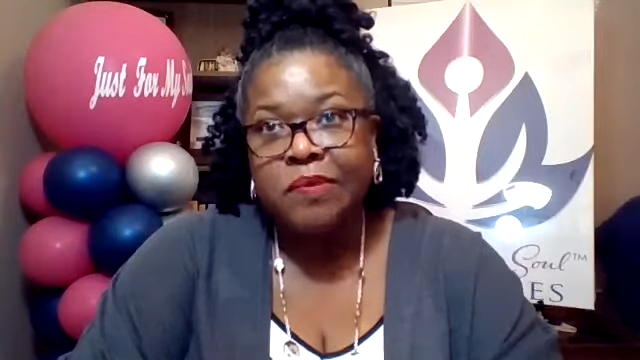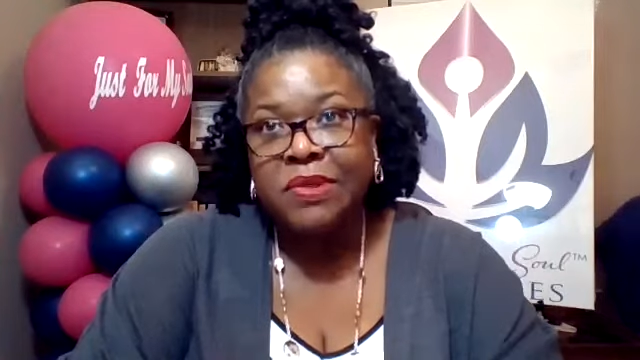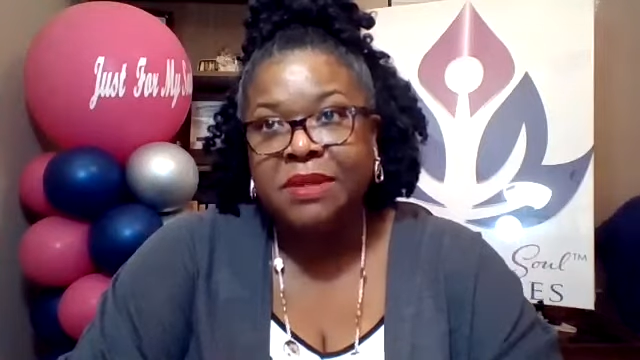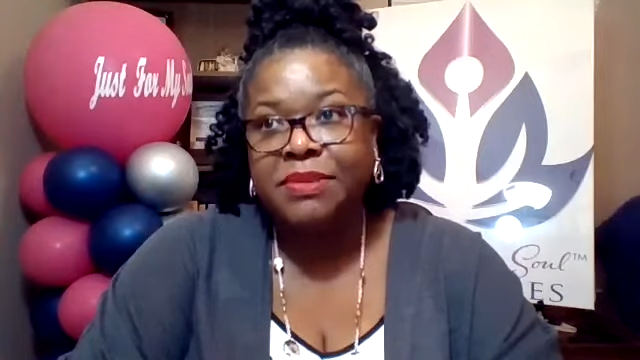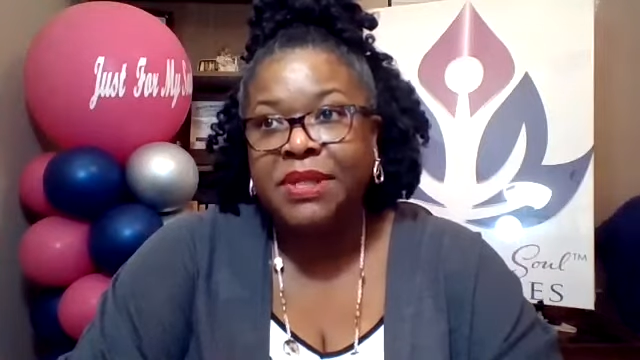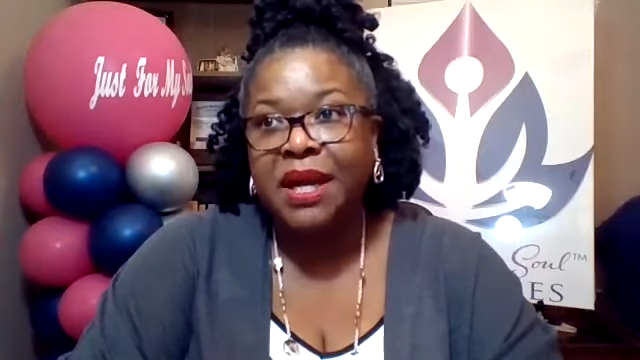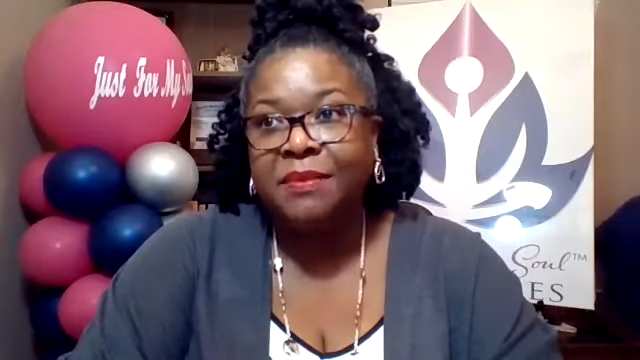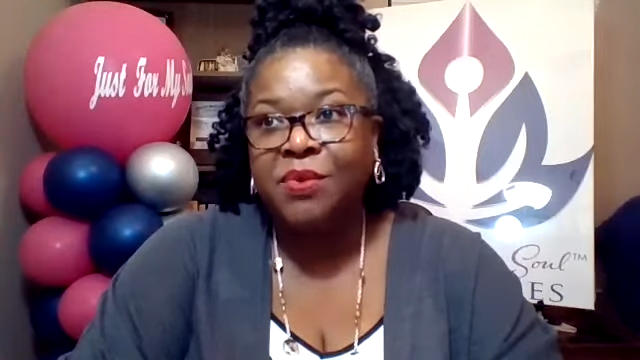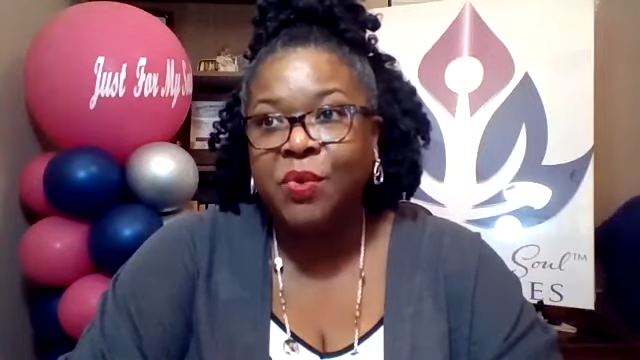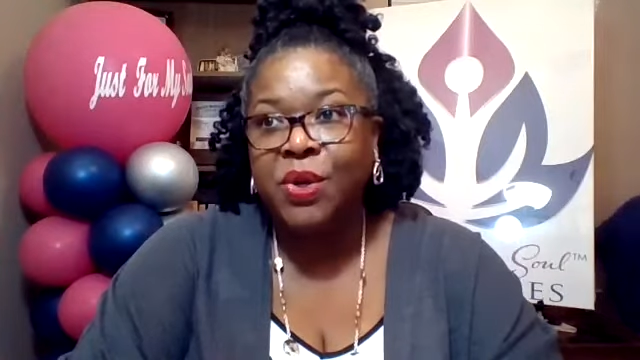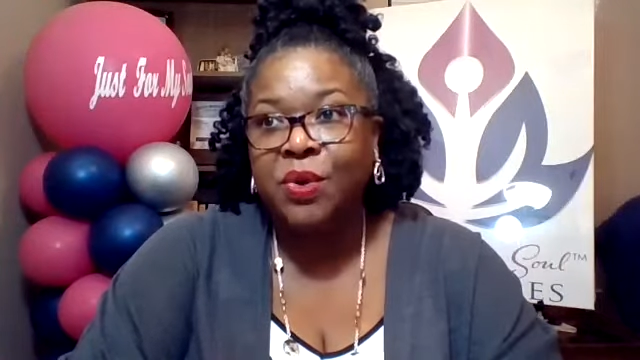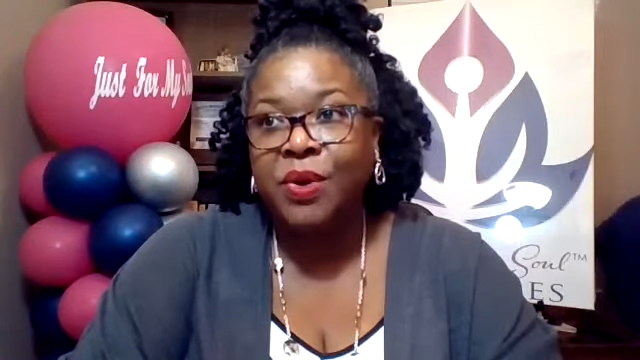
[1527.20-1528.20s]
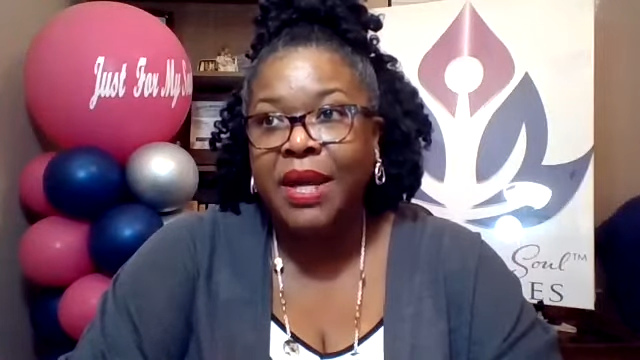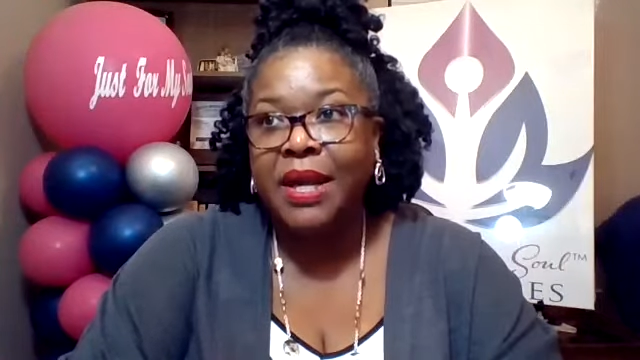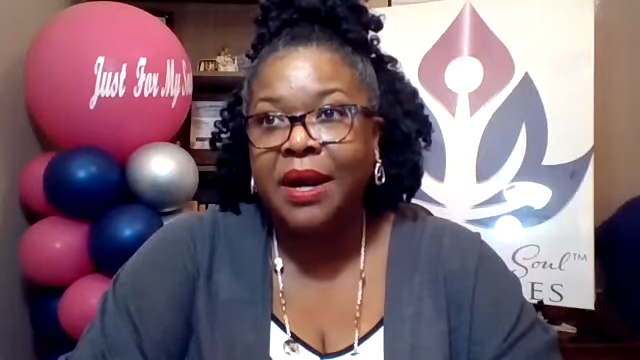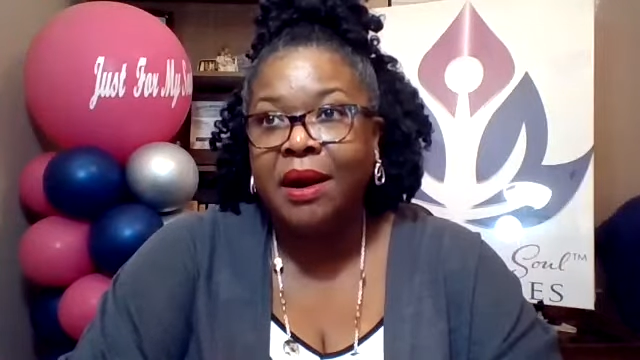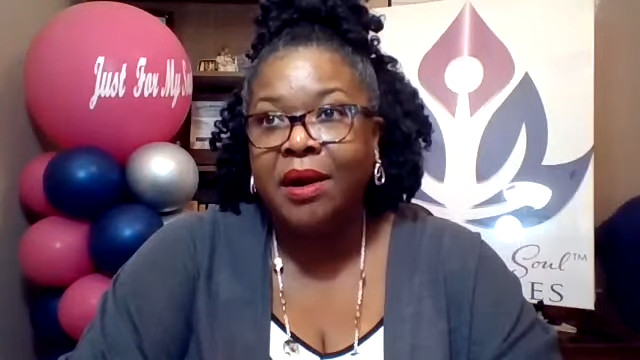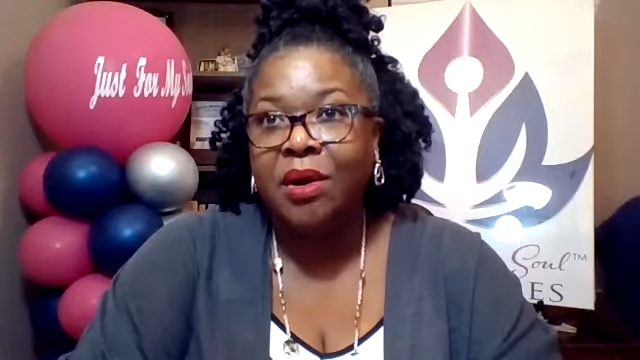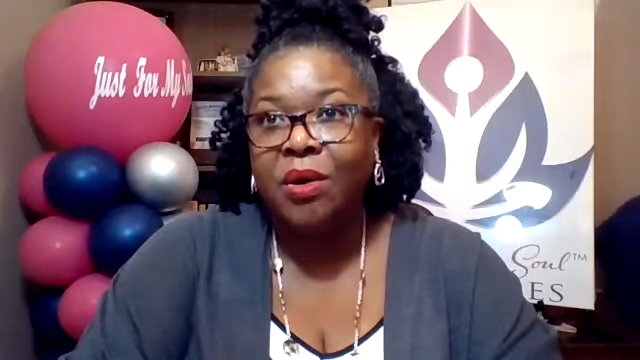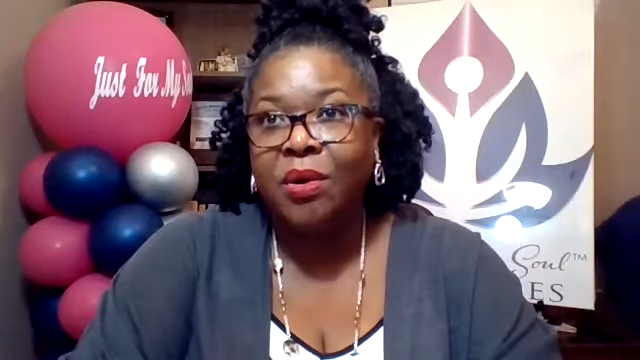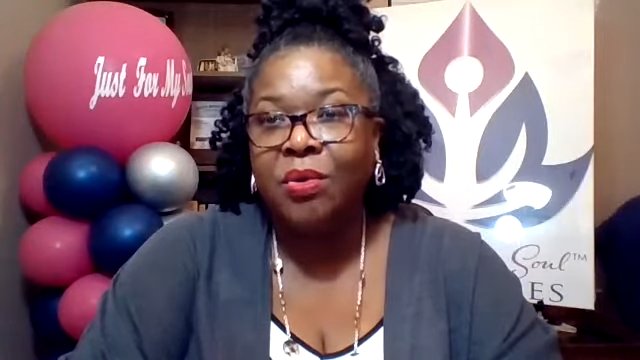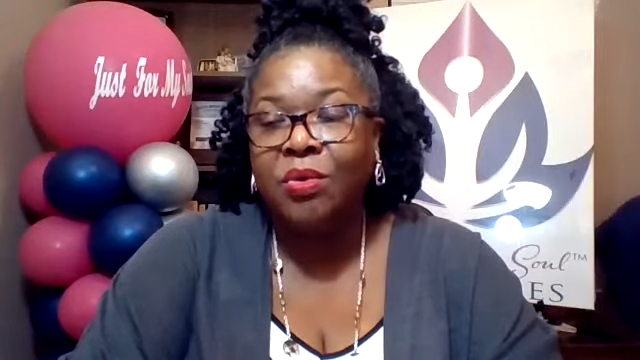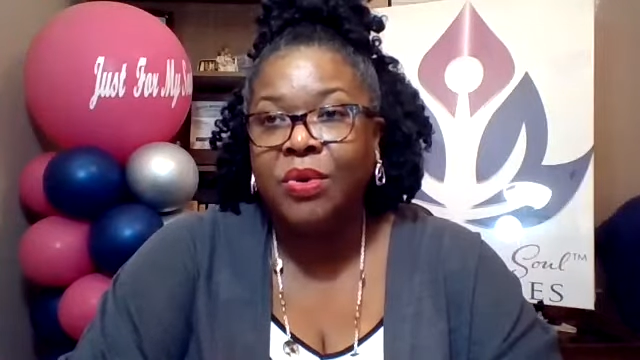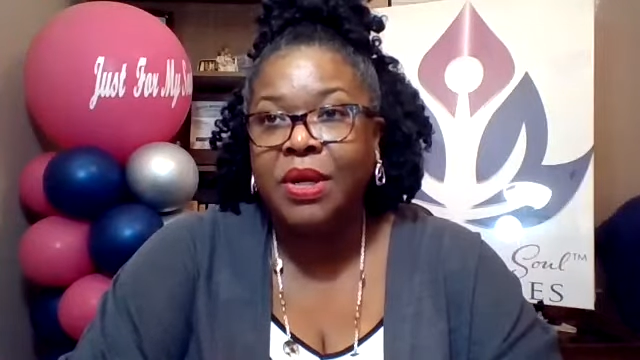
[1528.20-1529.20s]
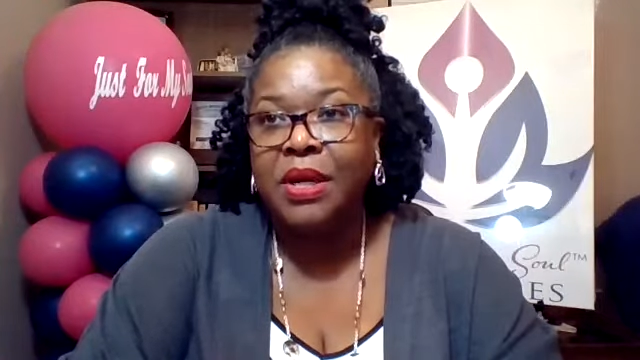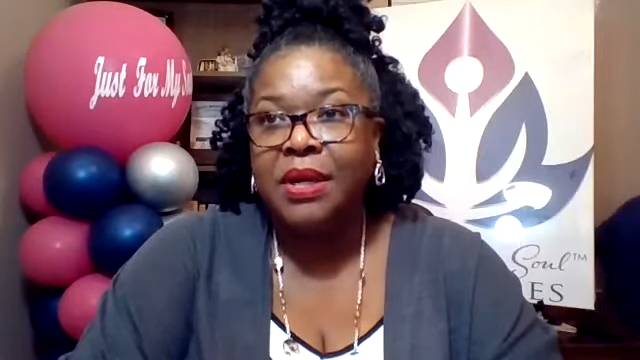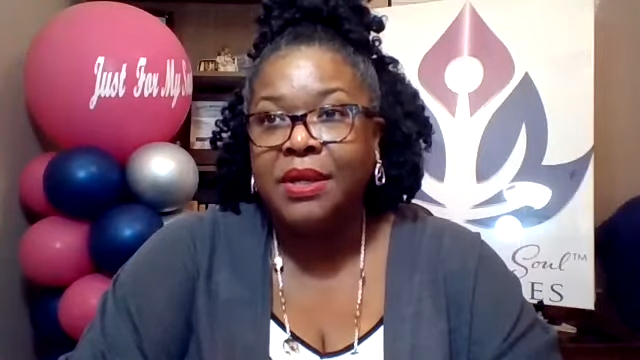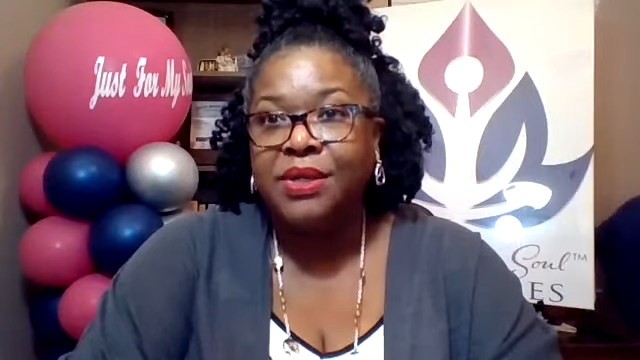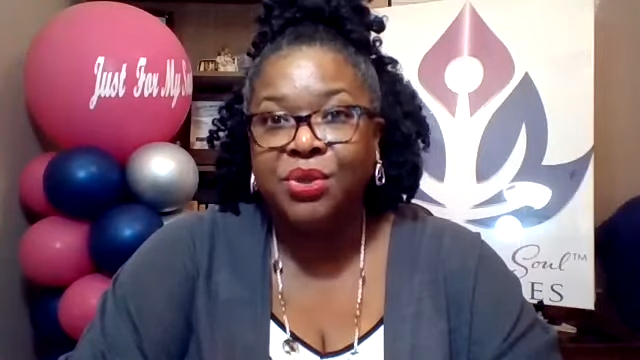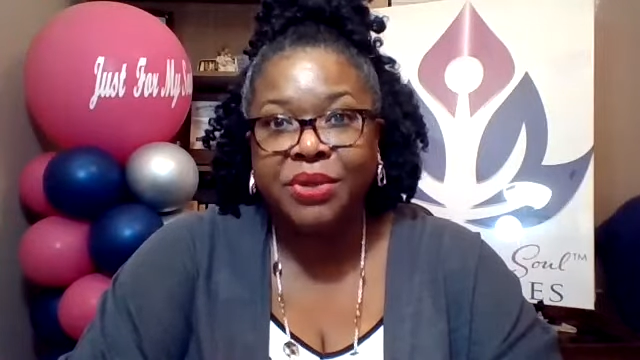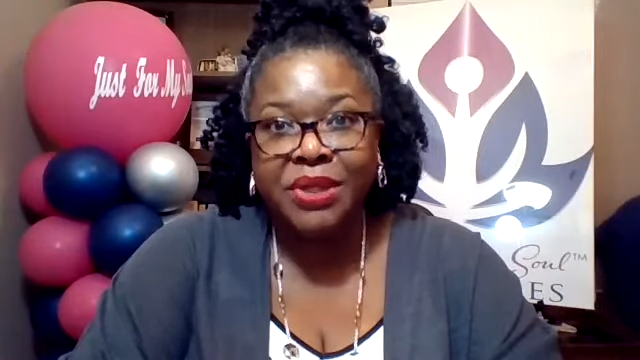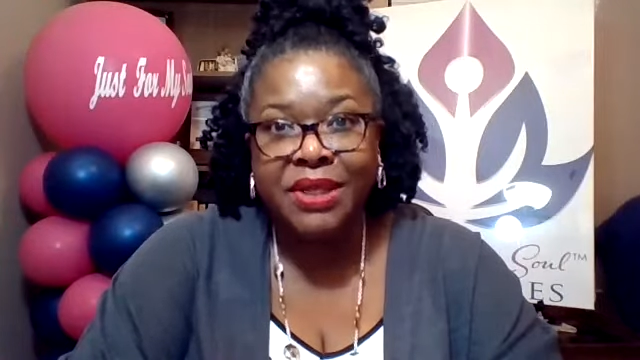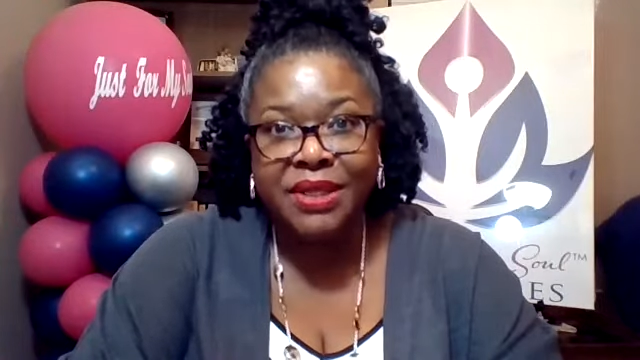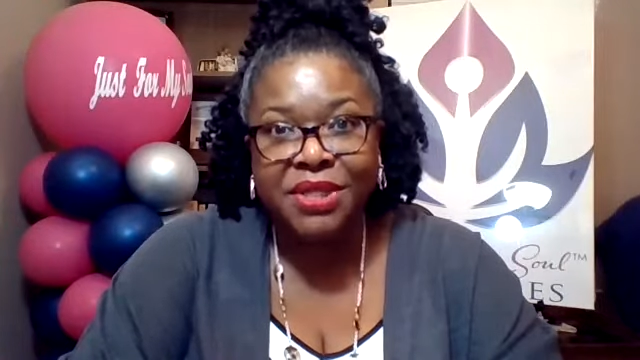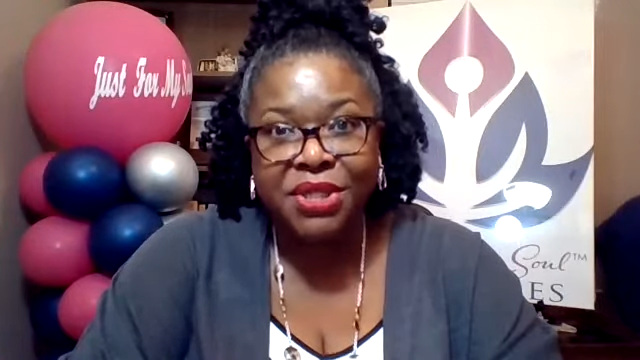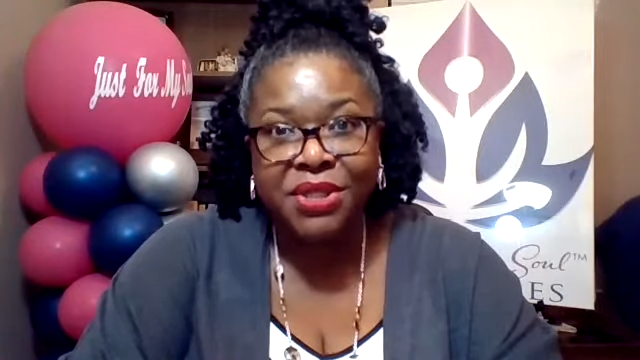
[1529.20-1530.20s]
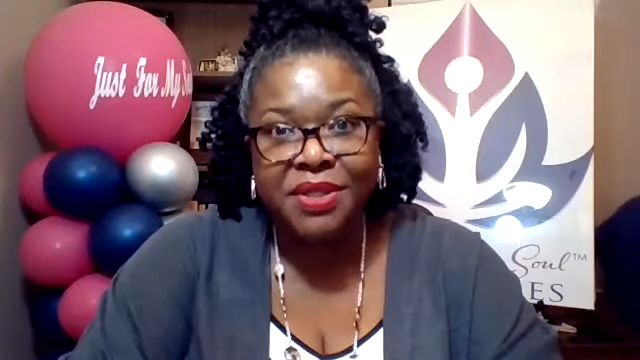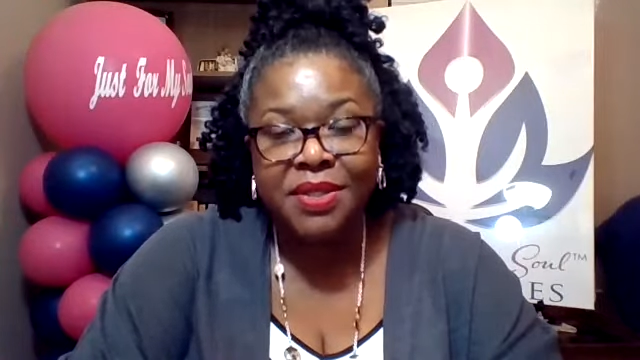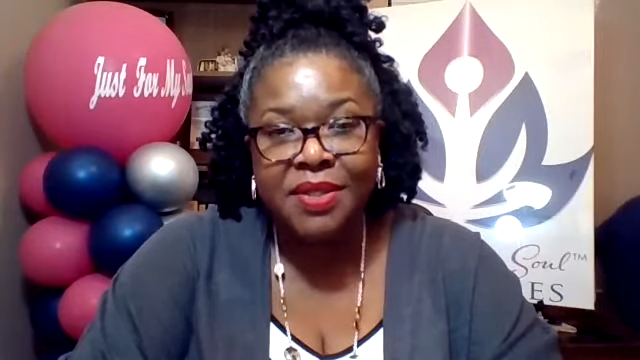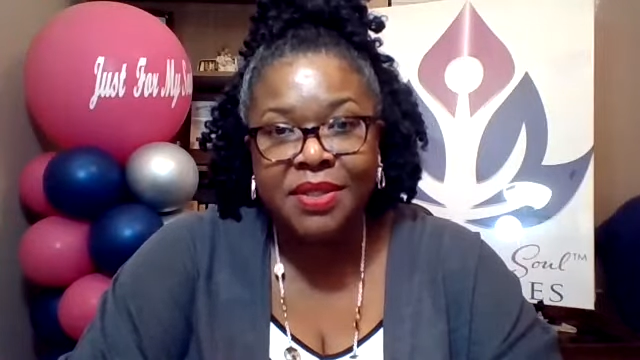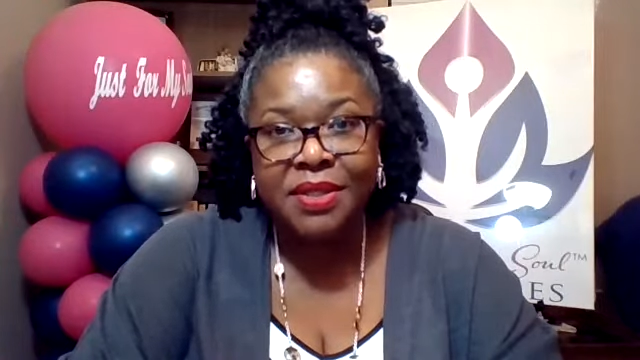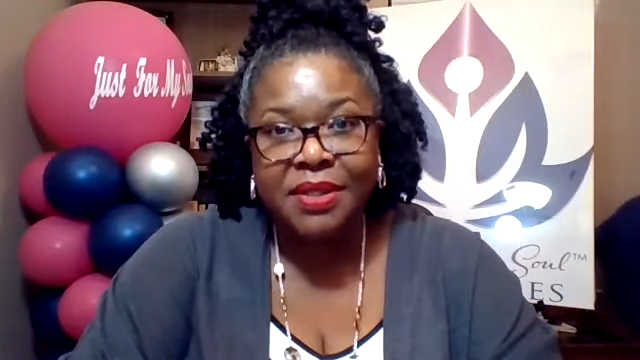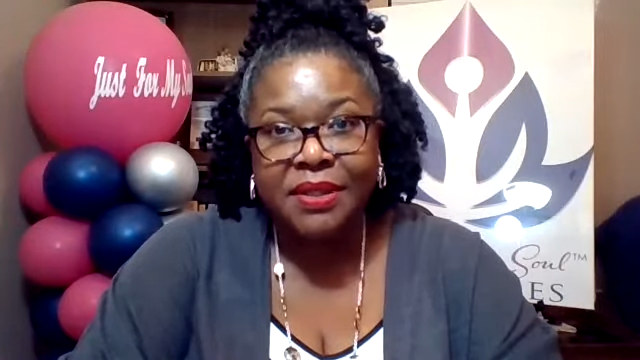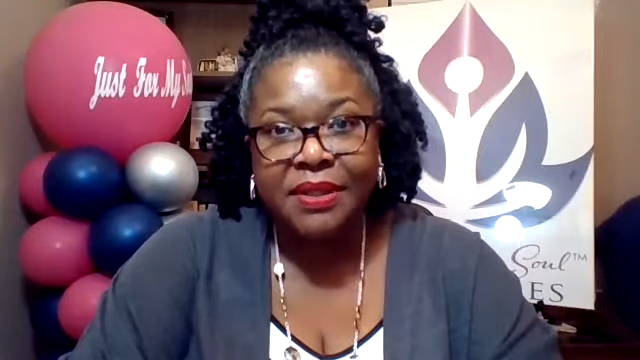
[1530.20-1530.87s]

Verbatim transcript: Sometimes we create our own traditions.